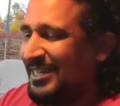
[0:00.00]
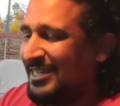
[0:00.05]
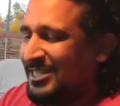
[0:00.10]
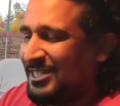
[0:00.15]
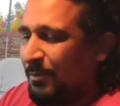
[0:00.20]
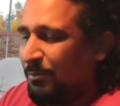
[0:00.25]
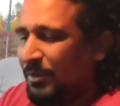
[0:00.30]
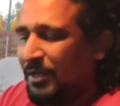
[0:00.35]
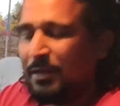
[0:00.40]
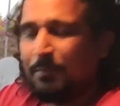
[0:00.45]
It's
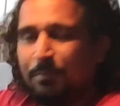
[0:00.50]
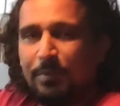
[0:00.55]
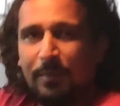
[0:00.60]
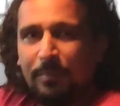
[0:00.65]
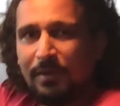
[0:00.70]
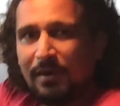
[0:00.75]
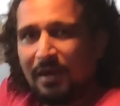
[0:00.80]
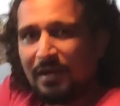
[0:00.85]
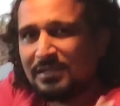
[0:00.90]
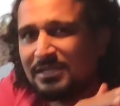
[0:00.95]
something that
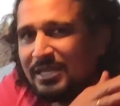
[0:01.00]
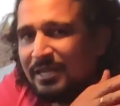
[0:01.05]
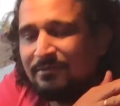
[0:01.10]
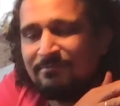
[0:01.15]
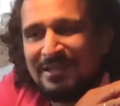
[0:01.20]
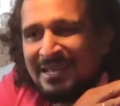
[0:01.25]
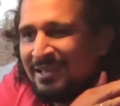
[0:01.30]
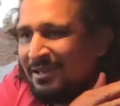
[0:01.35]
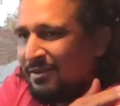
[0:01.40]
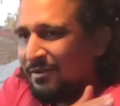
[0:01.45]
people are asking
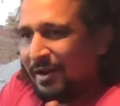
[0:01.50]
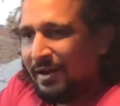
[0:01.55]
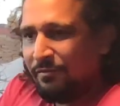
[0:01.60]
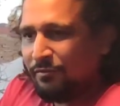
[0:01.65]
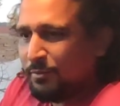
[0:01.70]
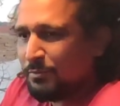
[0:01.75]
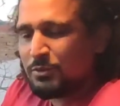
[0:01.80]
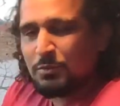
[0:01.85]
right from